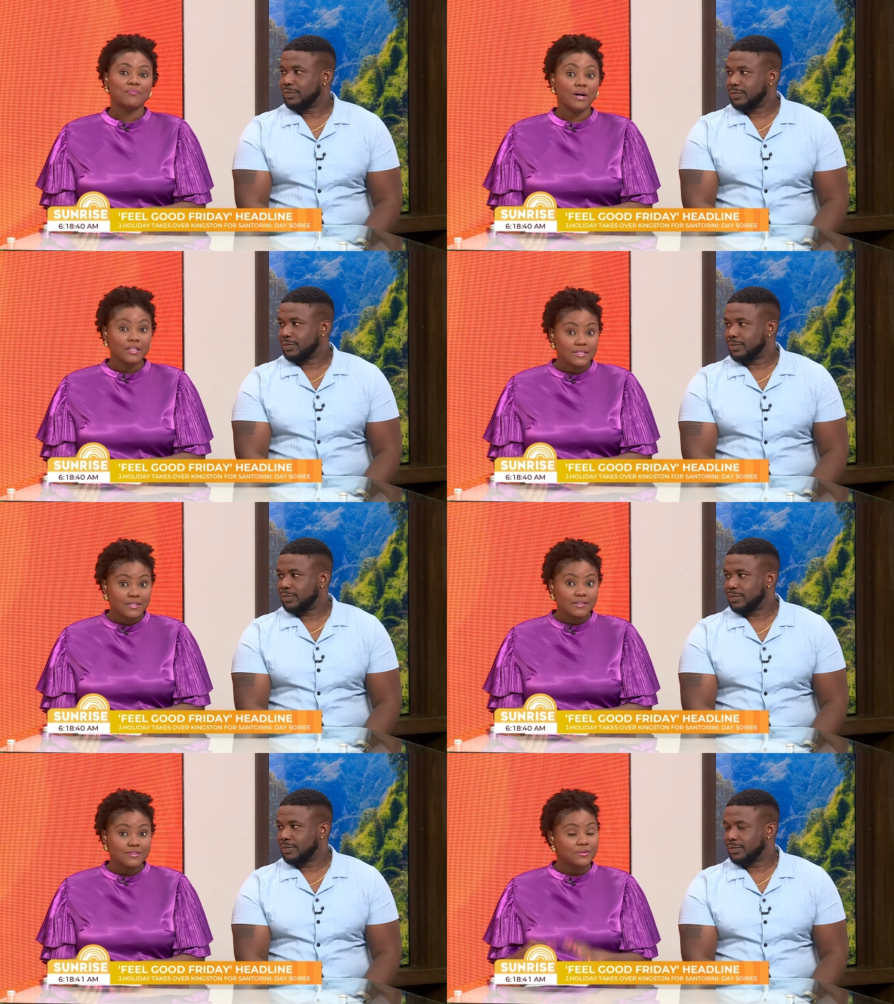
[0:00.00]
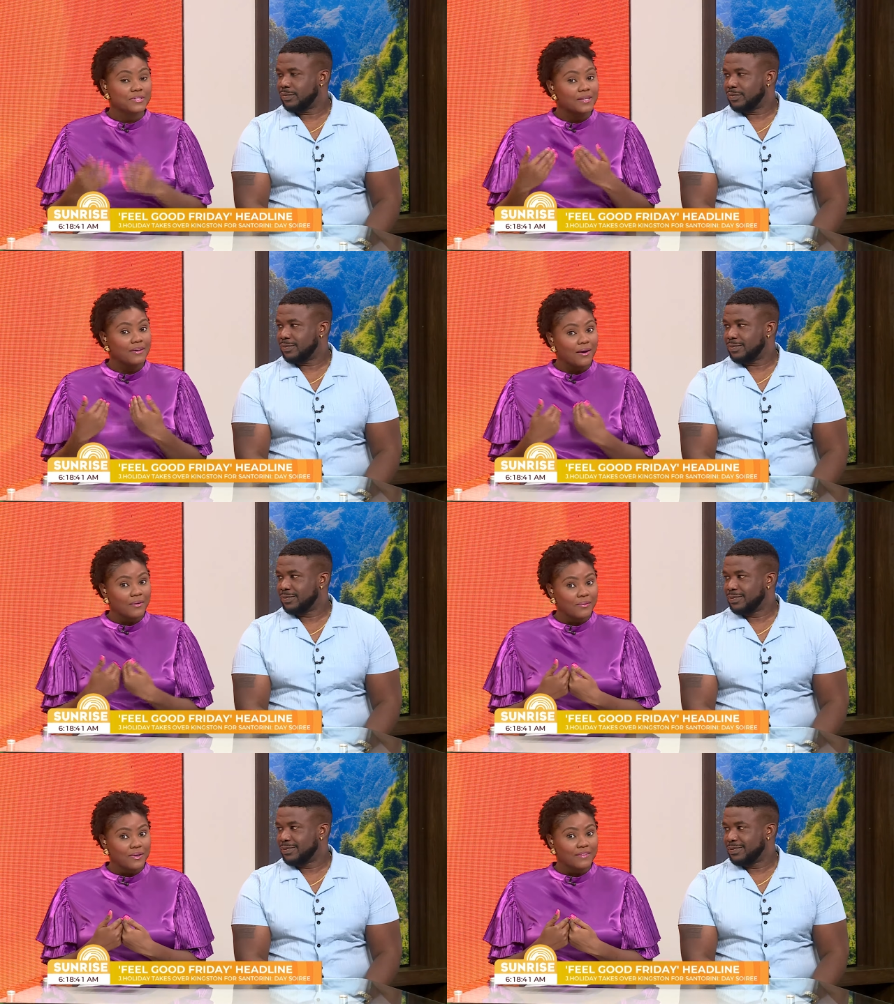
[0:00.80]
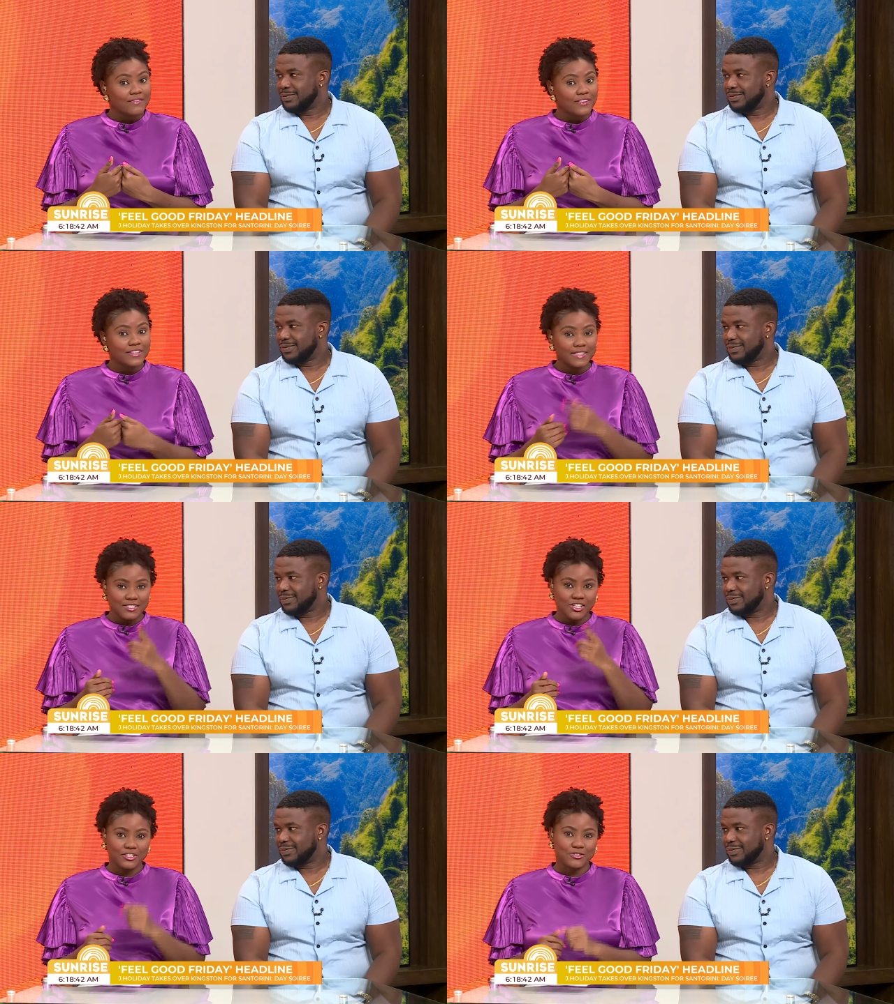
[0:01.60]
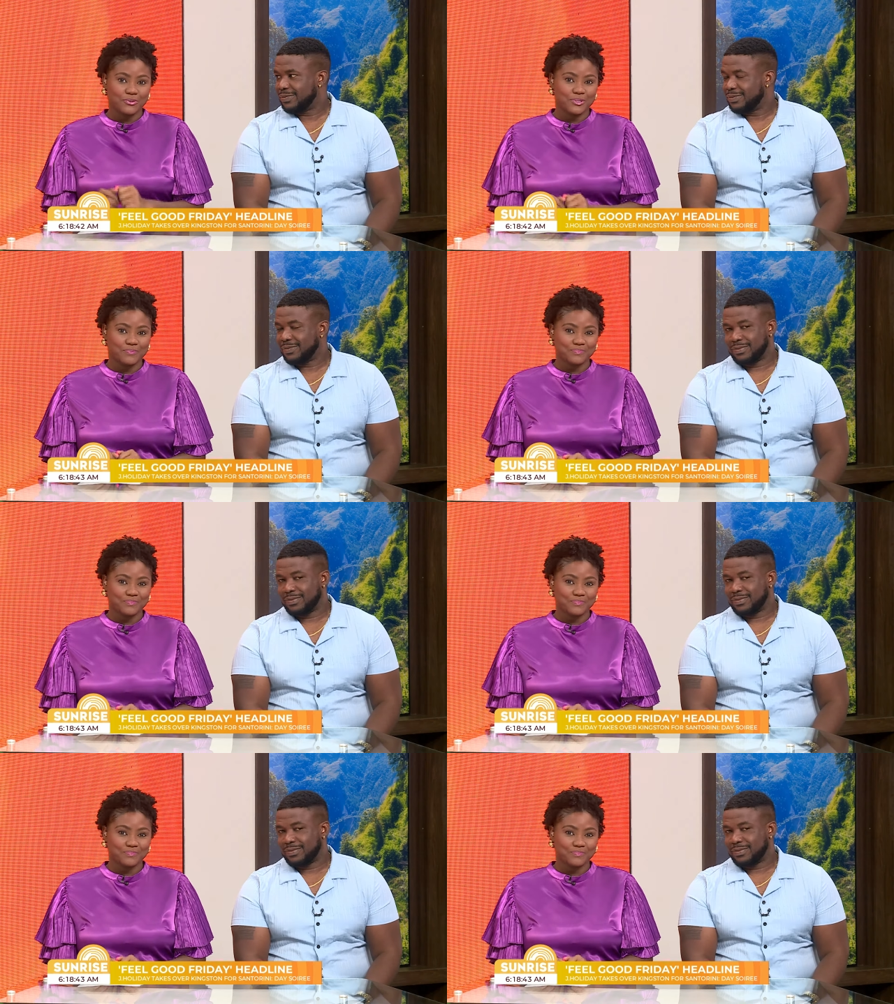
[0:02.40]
Speaker 1: But don't take our word for it. Let's check this out.